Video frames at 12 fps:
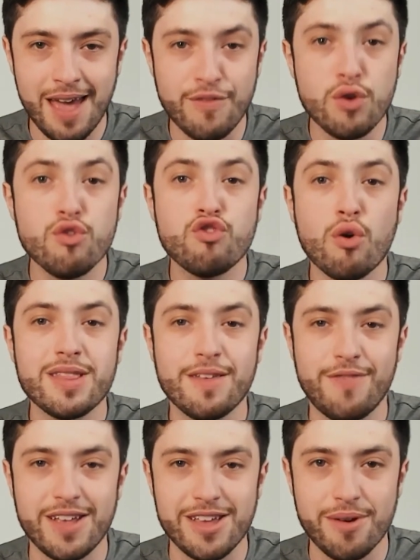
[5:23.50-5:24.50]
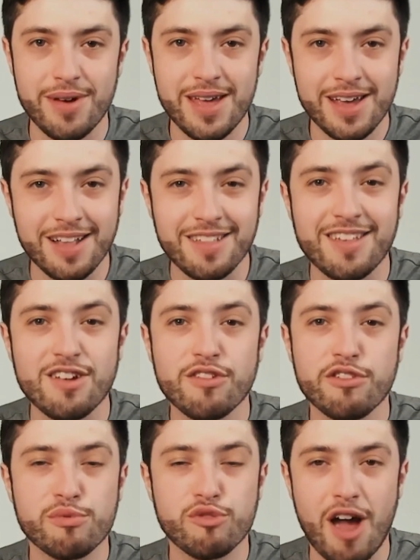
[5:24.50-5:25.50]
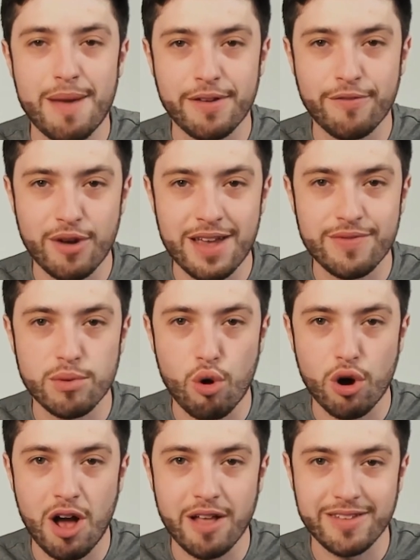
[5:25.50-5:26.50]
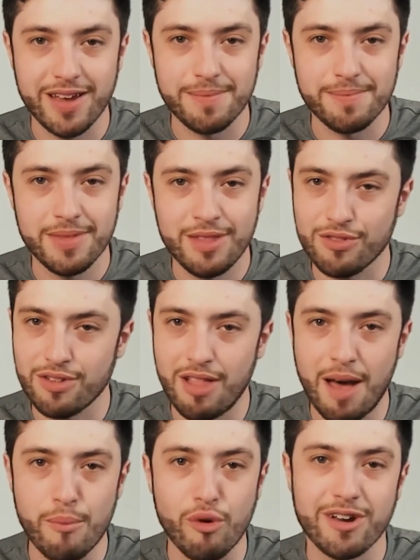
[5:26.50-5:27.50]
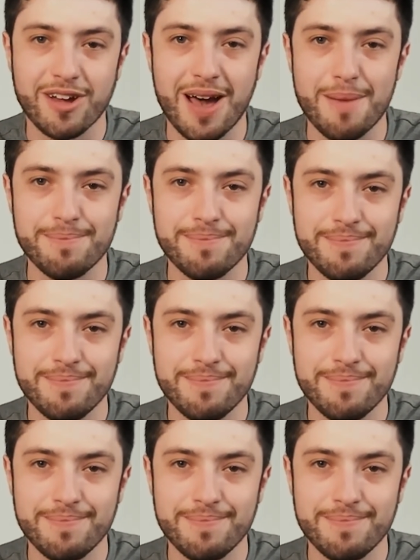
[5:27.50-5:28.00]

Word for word: If you enjoyed the video, consider subscribing for even more content. There's a lot more to come.